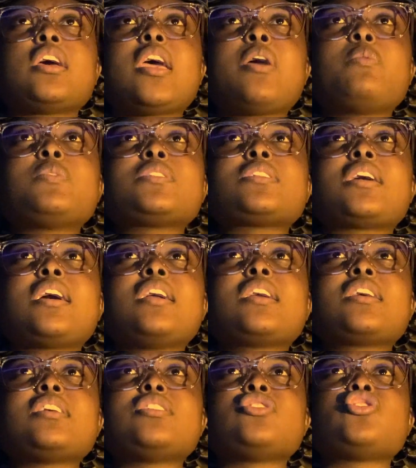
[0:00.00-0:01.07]
It was like
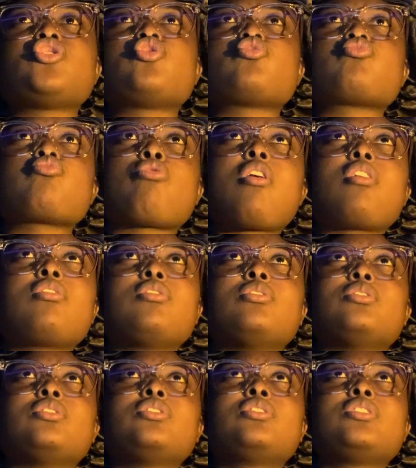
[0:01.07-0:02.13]

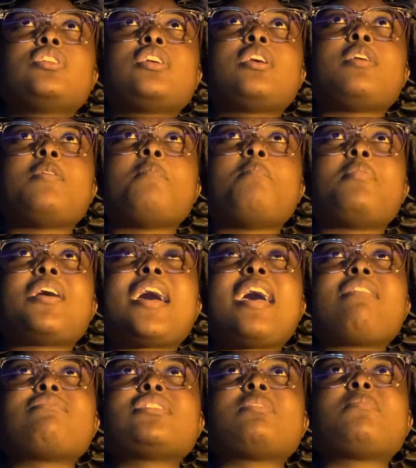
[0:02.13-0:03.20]
struggle, but
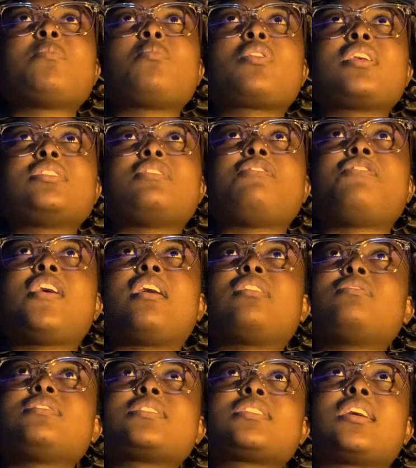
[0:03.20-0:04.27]
every time he wanted to fail, it
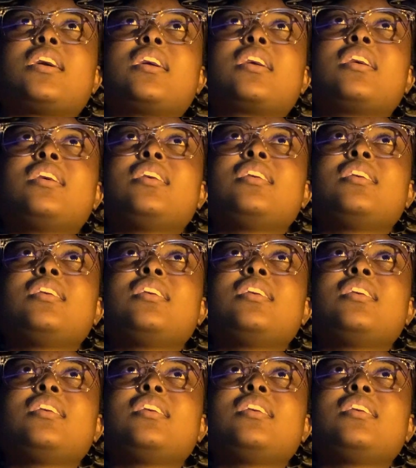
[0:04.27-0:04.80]
was like,